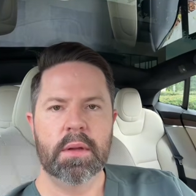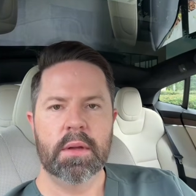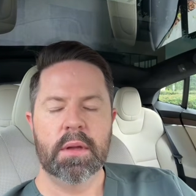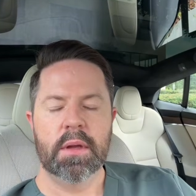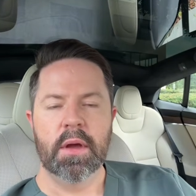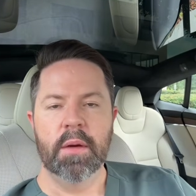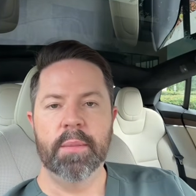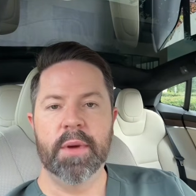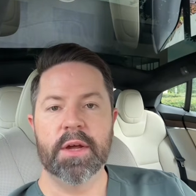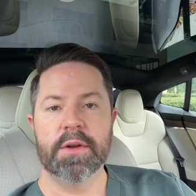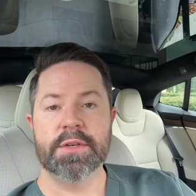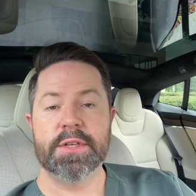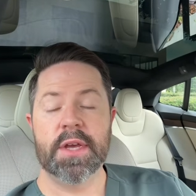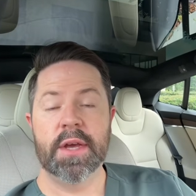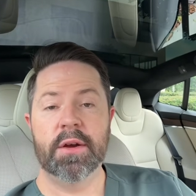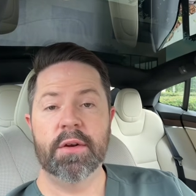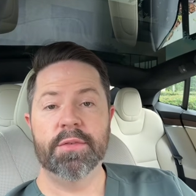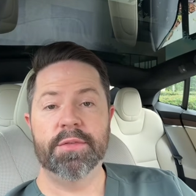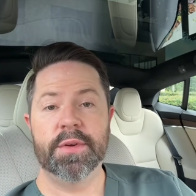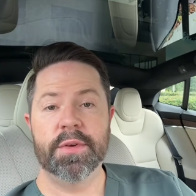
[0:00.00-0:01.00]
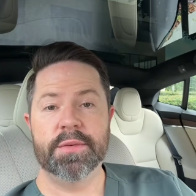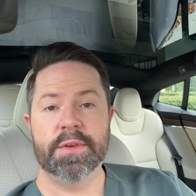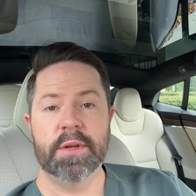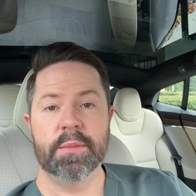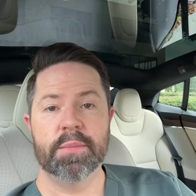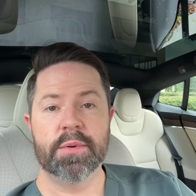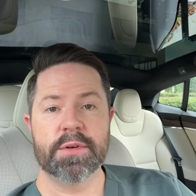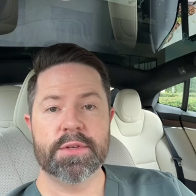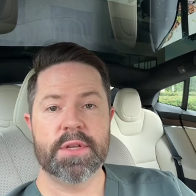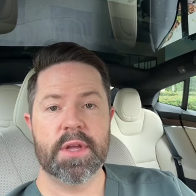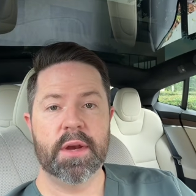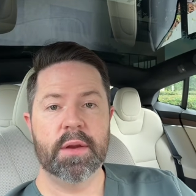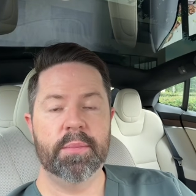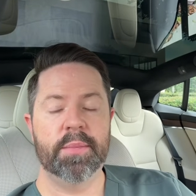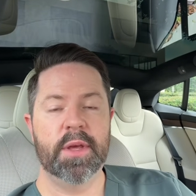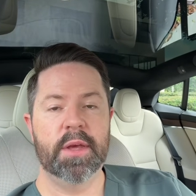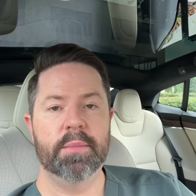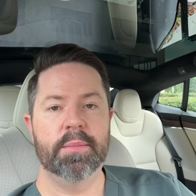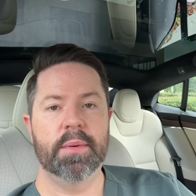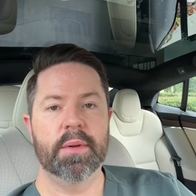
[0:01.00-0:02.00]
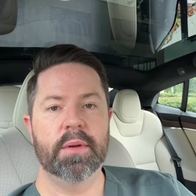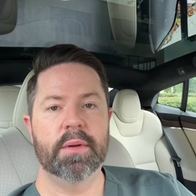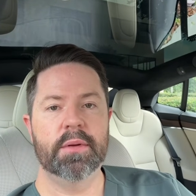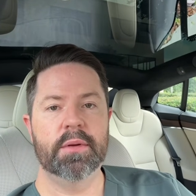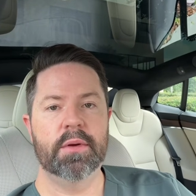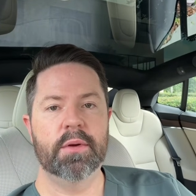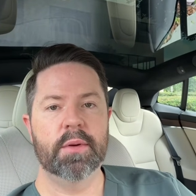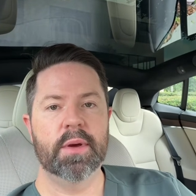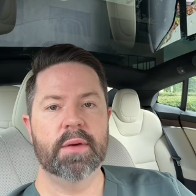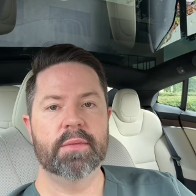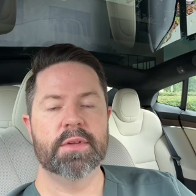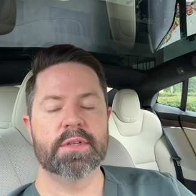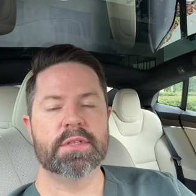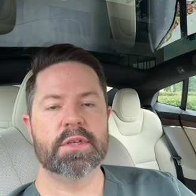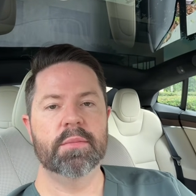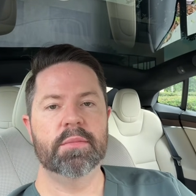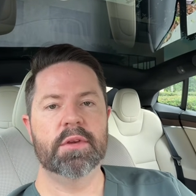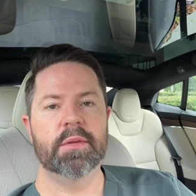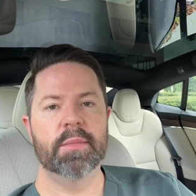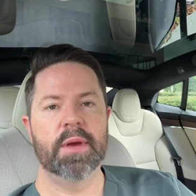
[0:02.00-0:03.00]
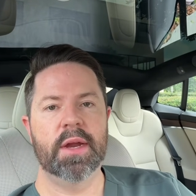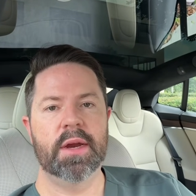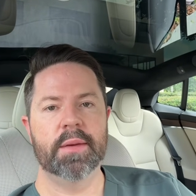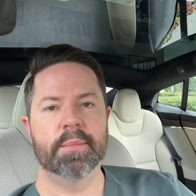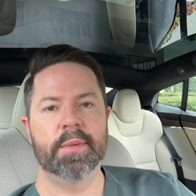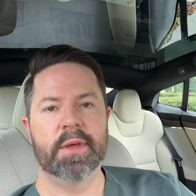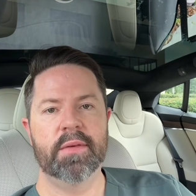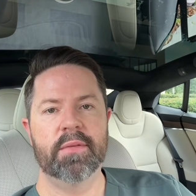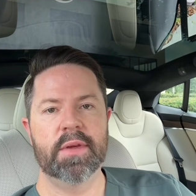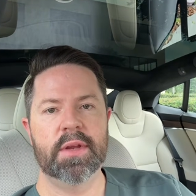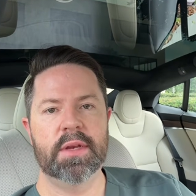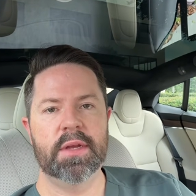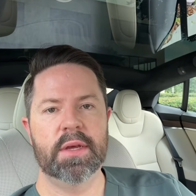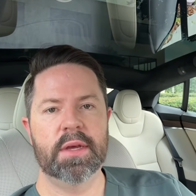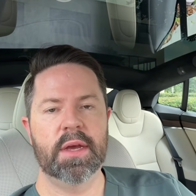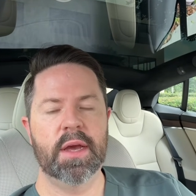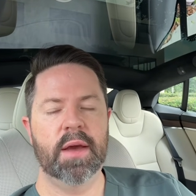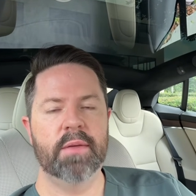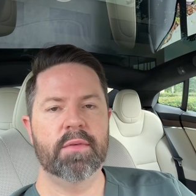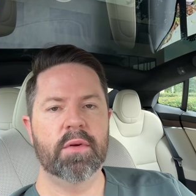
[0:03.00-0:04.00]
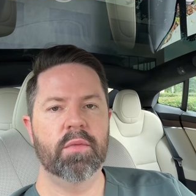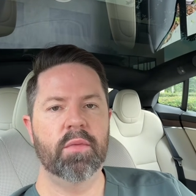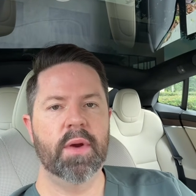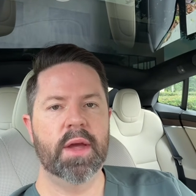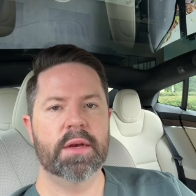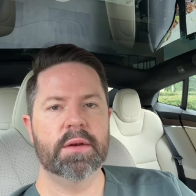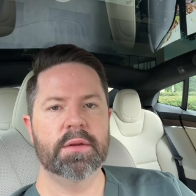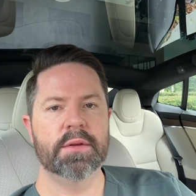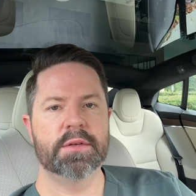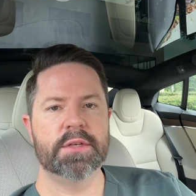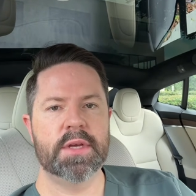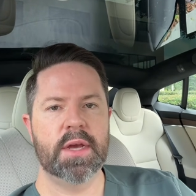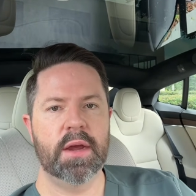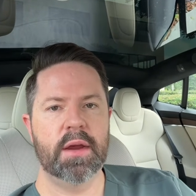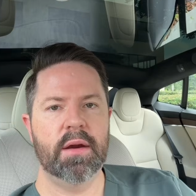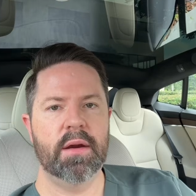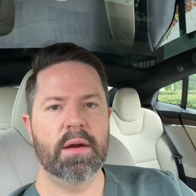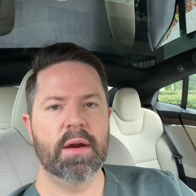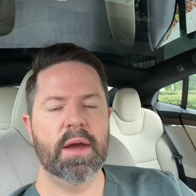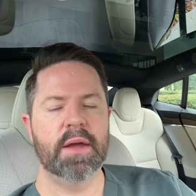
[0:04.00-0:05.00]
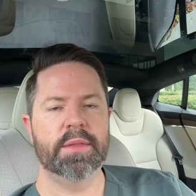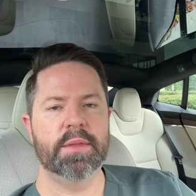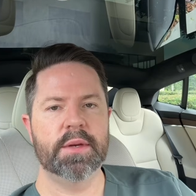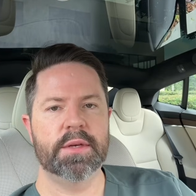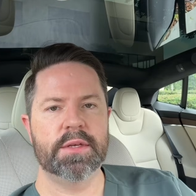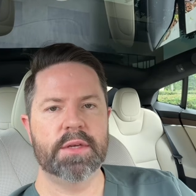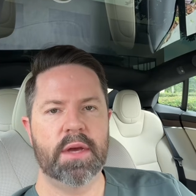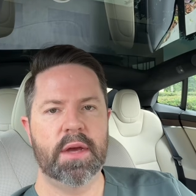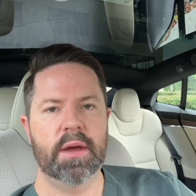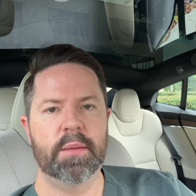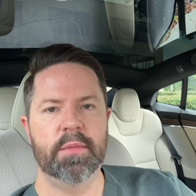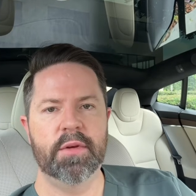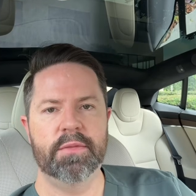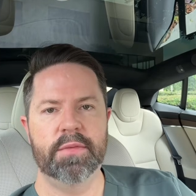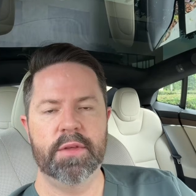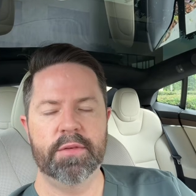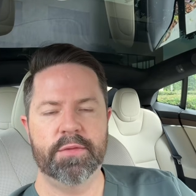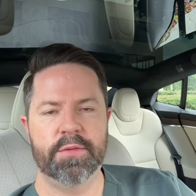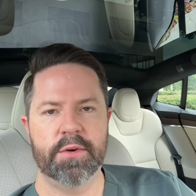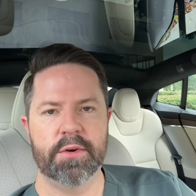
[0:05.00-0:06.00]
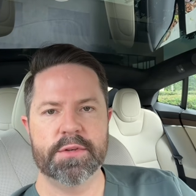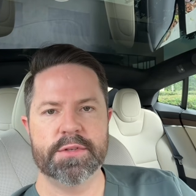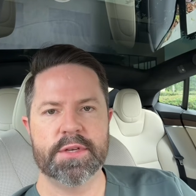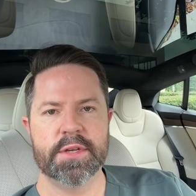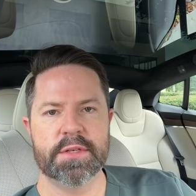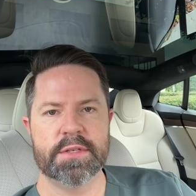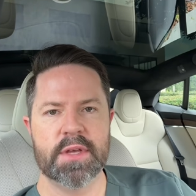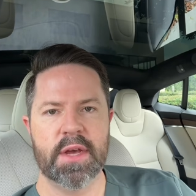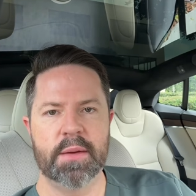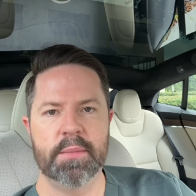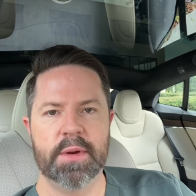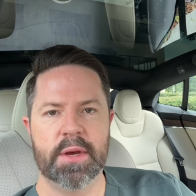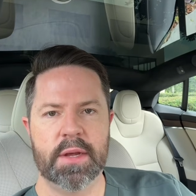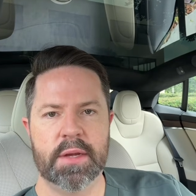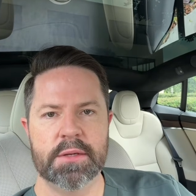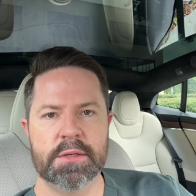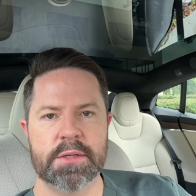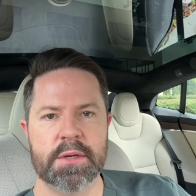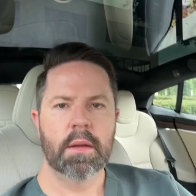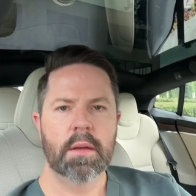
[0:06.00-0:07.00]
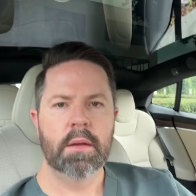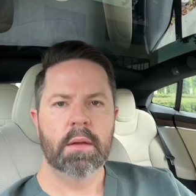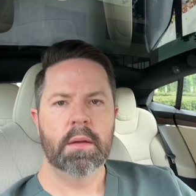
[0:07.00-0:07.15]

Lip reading: about 10 or 15% of people who have a symptomatic PVD have a retinal tear at the time of the first examination.